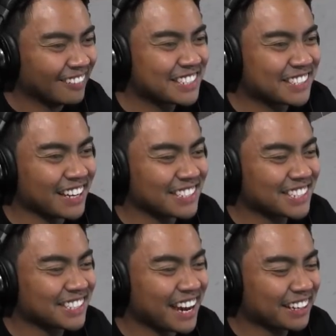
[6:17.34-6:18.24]
I'm
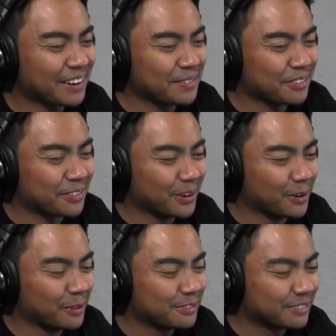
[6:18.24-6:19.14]
still stuck on the I
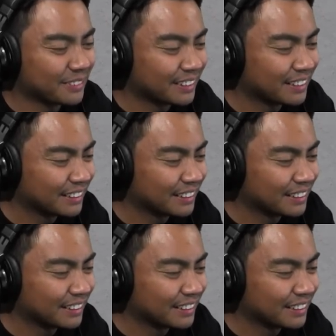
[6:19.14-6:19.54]
died.